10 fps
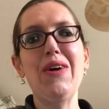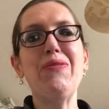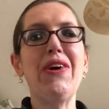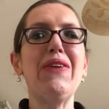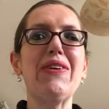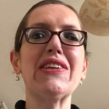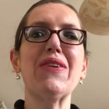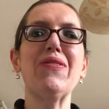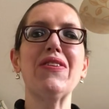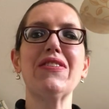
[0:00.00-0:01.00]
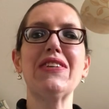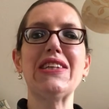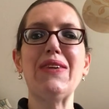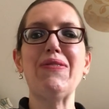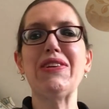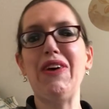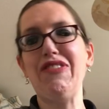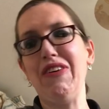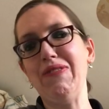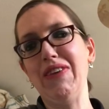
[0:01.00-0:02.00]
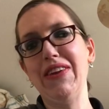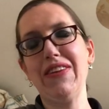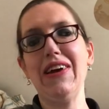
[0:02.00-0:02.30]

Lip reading: purely because I want December to be a fun month